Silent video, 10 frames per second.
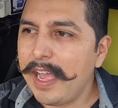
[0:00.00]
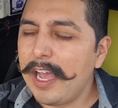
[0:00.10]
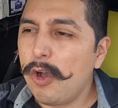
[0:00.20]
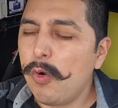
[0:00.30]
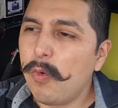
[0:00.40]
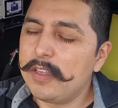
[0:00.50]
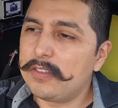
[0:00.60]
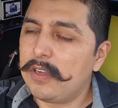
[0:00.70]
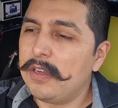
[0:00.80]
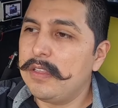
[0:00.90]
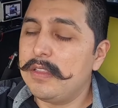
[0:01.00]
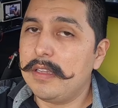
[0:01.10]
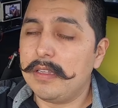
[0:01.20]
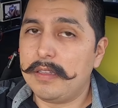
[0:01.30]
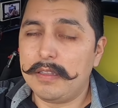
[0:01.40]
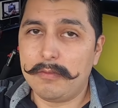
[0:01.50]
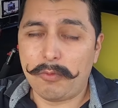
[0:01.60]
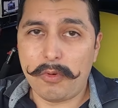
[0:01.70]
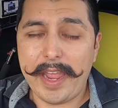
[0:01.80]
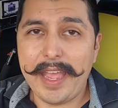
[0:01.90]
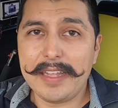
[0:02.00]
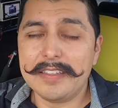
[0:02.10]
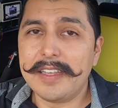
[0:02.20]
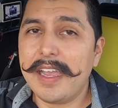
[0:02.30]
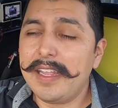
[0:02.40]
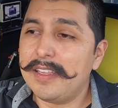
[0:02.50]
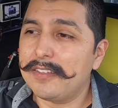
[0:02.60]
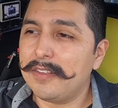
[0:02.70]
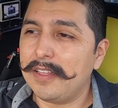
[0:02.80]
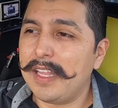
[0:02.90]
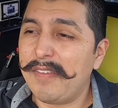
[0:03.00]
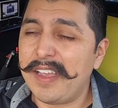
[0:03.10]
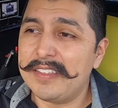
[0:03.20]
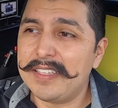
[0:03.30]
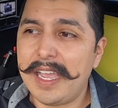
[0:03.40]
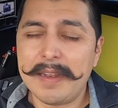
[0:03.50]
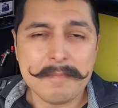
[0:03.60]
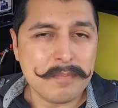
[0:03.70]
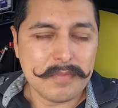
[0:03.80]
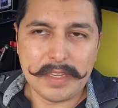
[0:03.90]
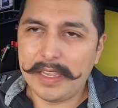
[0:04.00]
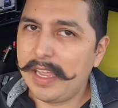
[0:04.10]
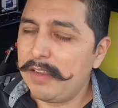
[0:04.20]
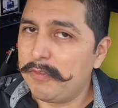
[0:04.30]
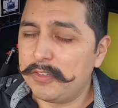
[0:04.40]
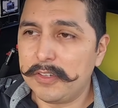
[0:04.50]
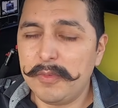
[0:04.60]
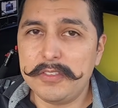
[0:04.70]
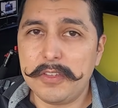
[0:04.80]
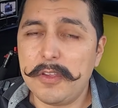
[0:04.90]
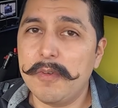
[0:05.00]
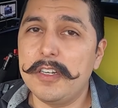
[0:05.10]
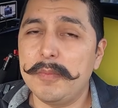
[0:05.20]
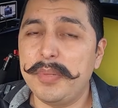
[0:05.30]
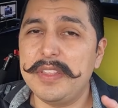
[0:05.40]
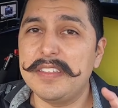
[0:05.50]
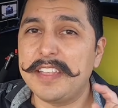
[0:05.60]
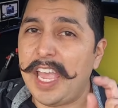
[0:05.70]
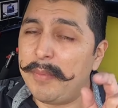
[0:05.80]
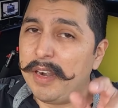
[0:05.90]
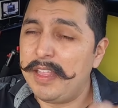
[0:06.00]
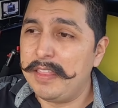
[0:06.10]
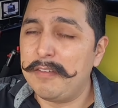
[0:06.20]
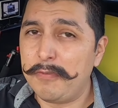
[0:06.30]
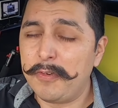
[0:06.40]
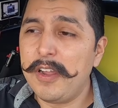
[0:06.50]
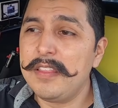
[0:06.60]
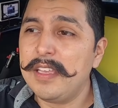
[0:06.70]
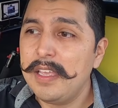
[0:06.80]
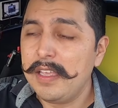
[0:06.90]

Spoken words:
now what's on the right hand side is on the left hand side. Again, if for some reason you were to put this camera in the front,